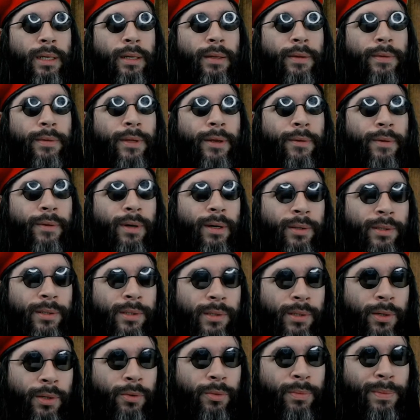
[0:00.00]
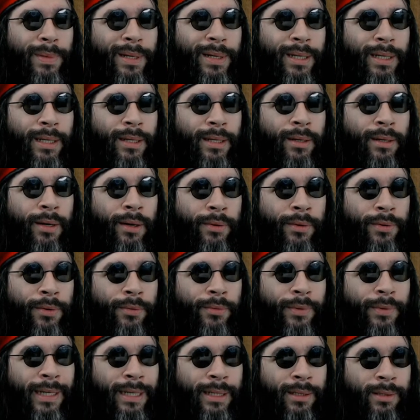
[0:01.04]
There are so many other
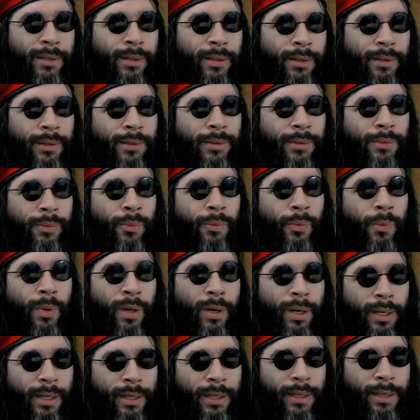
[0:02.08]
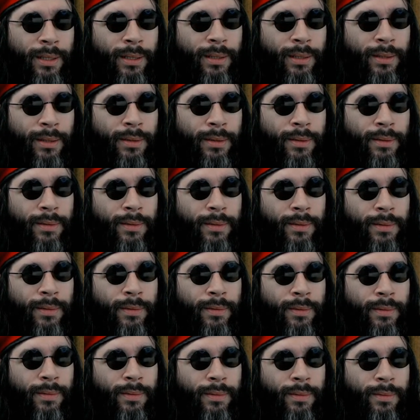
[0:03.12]
reasons why
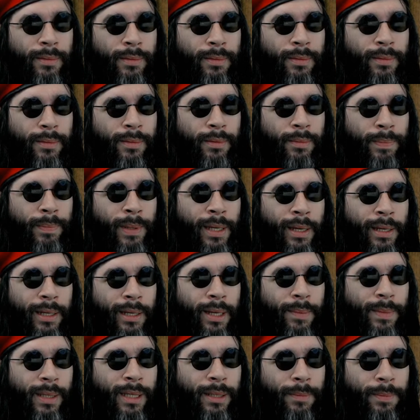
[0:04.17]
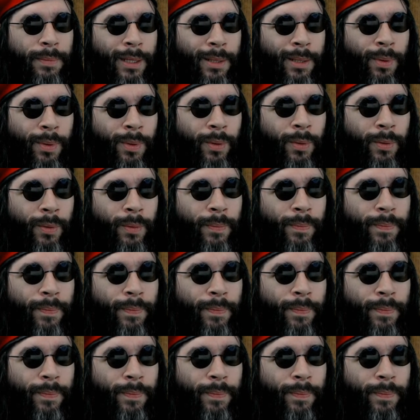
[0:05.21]
BAME people